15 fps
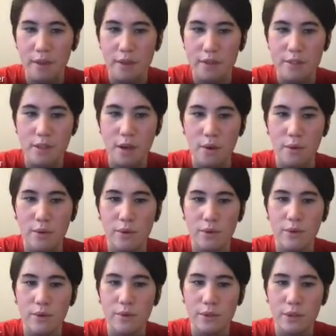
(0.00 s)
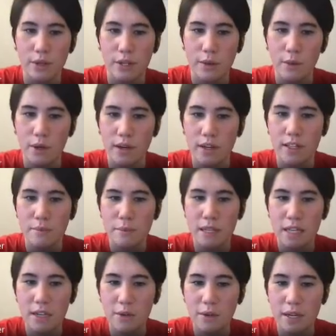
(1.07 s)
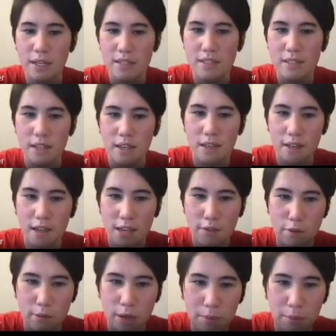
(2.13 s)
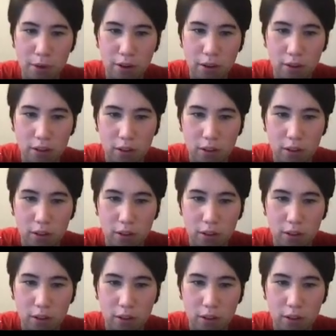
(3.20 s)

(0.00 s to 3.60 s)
So you're going to work on the mini quiz. And remember,